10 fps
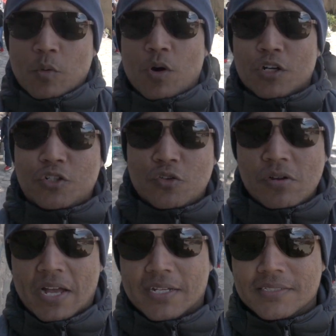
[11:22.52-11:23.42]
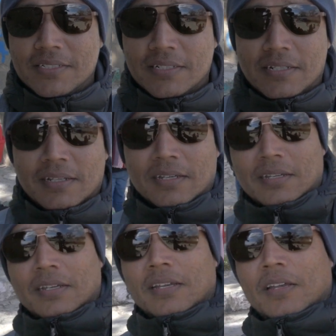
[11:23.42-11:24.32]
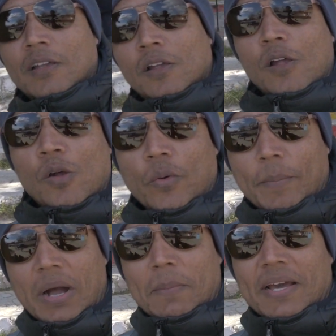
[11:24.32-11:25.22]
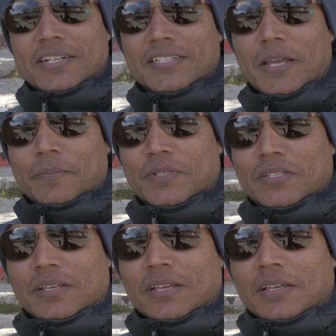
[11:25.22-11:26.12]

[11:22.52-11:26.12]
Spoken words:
we walk through and we're back by the steps.